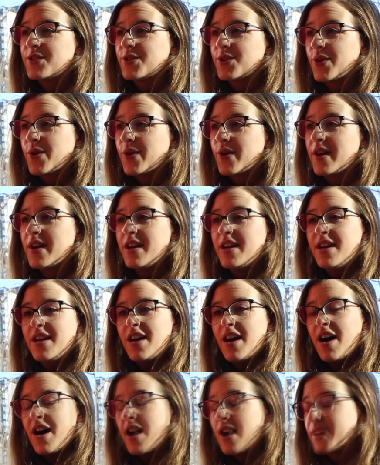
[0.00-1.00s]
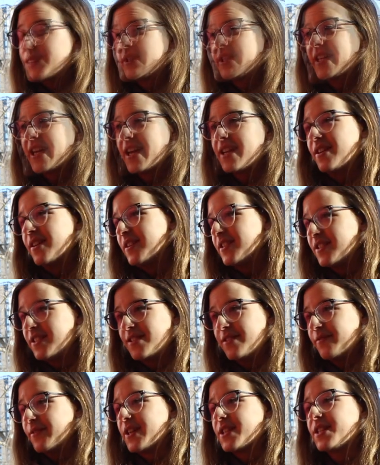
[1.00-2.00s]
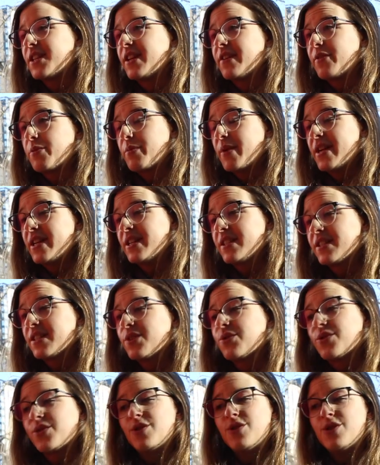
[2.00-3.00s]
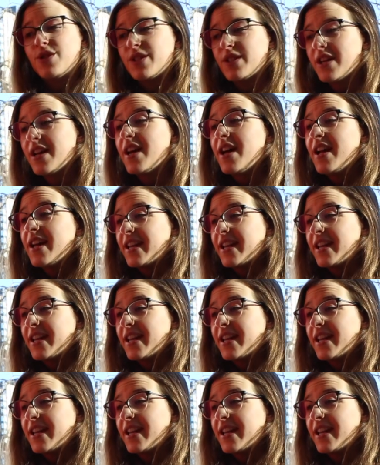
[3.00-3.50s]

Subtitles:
So that always helps to get a diversity of opinions and also just